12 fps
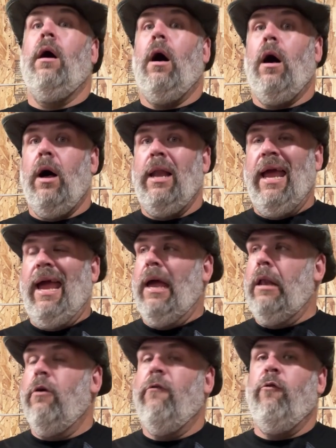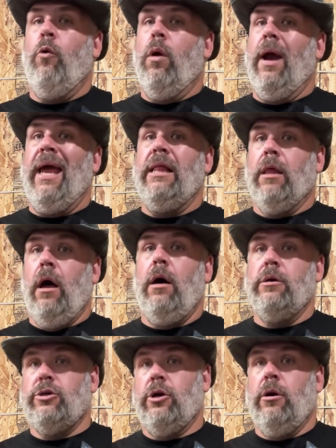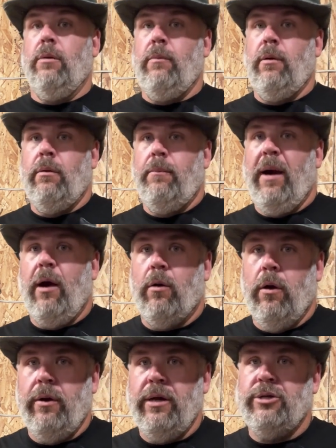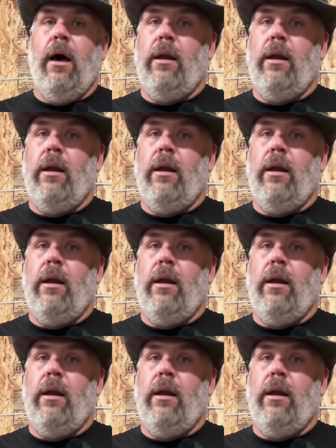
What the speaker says: on hand for a long-term power outage.